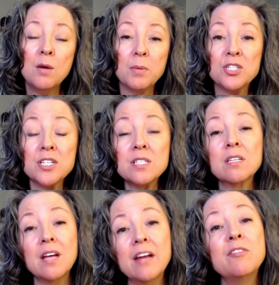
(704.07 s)
but
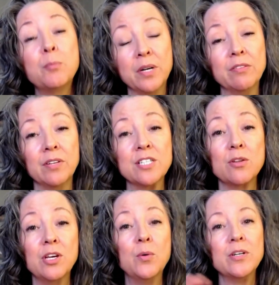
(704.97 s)
just kind of briefly
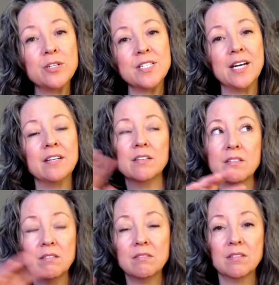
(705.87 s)
so that you
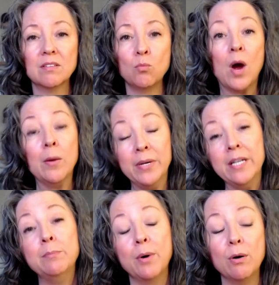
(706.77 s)
understand why we
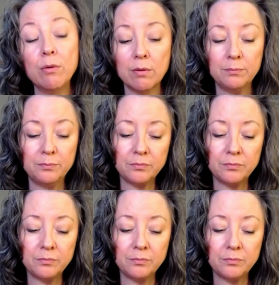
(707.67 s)
need both.